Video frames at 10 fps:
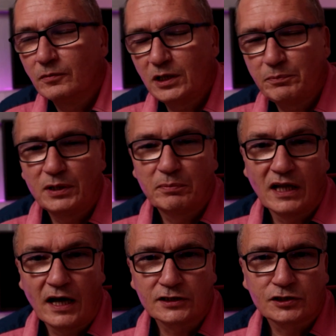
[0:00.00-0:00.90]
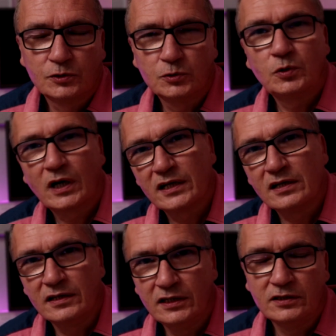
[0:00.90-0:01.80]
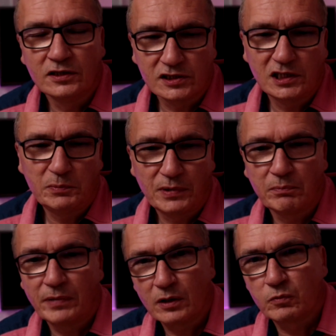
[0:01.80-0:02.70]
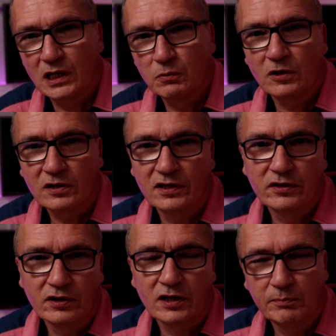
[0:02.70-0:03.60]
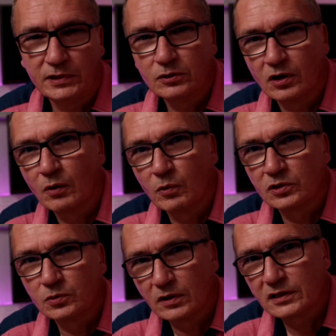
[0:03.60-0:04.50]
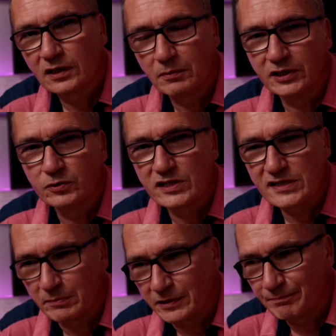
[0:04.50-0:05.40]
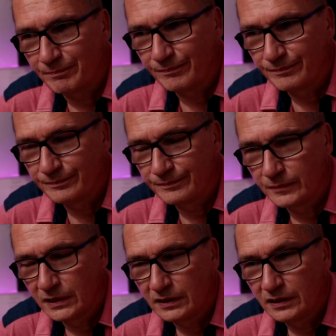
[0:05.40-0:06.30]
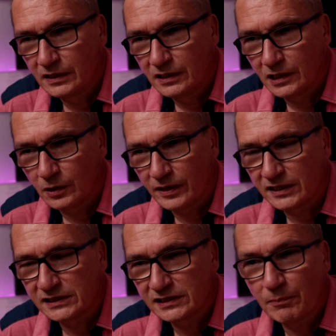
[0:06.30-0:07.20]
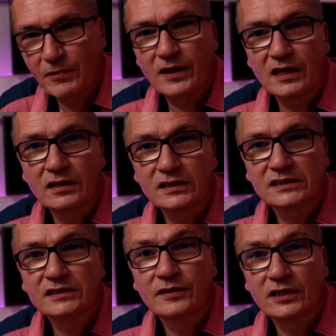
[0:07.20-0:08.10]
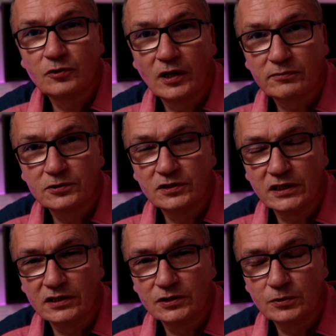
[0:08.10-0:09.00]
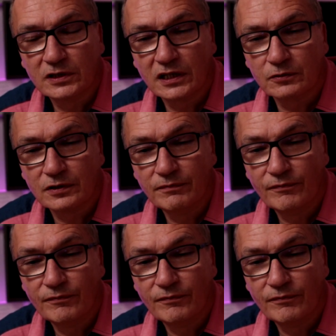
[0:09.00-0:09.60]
Many people ask, do I need a sleeping bag while walking in the Camino? I want to walk the Camino in summer. Now, there's some things that you have to take into account.